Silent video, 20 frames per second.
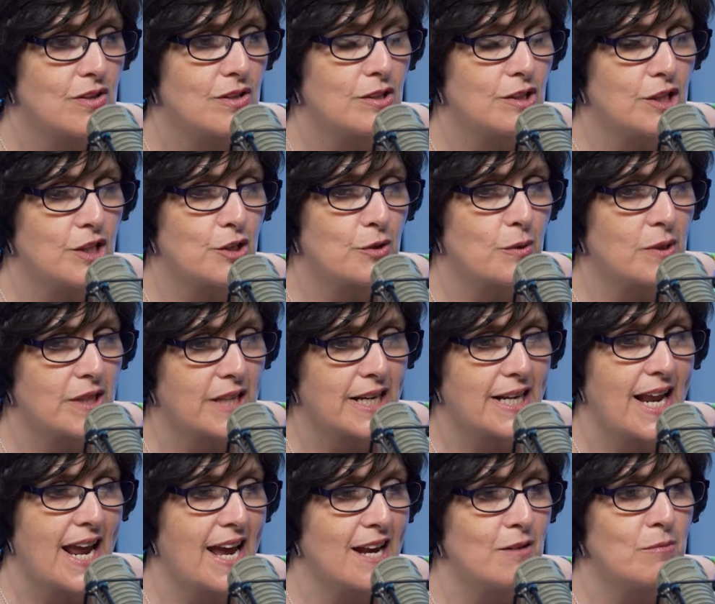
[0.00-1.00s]
Literally,
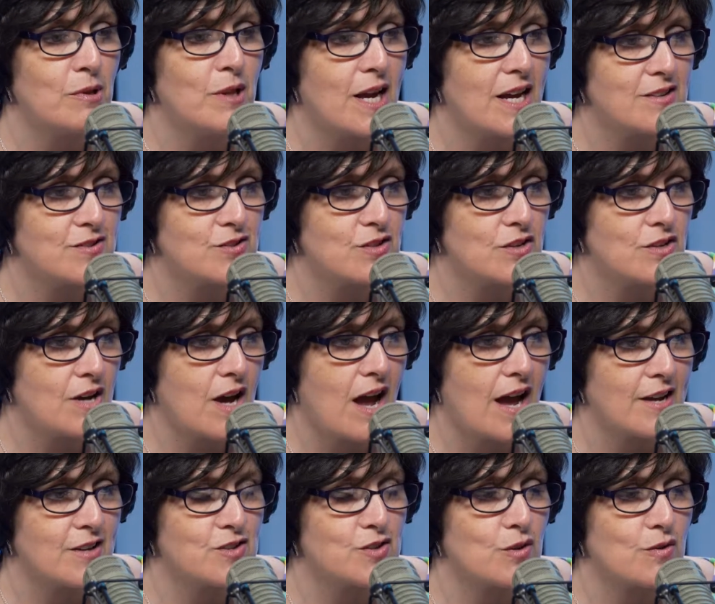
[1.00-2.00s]
an animal has to
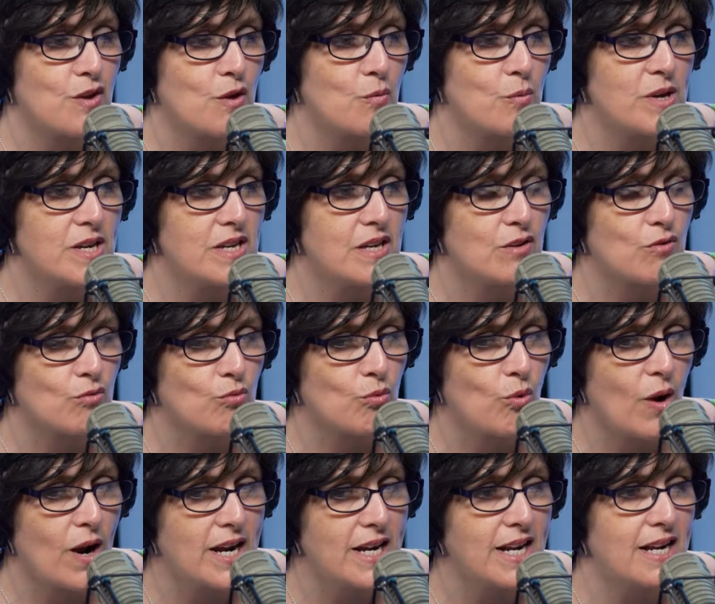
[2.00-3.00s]
die so that we can
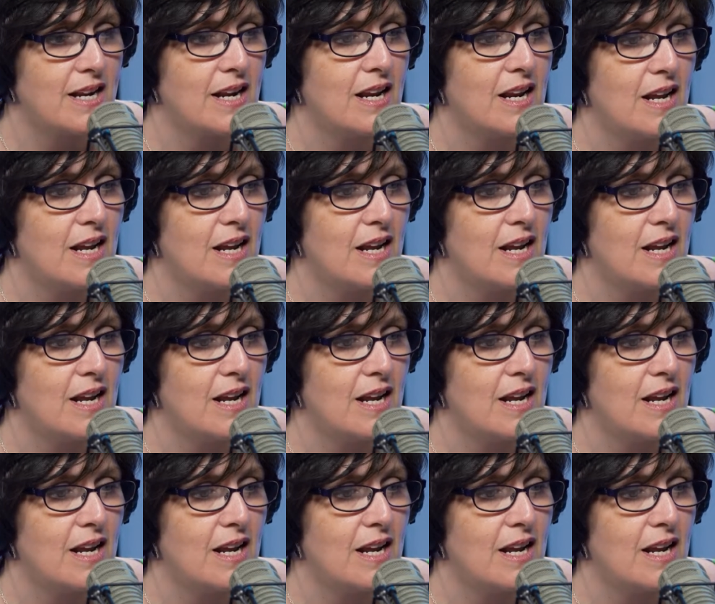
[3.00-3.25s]
write it.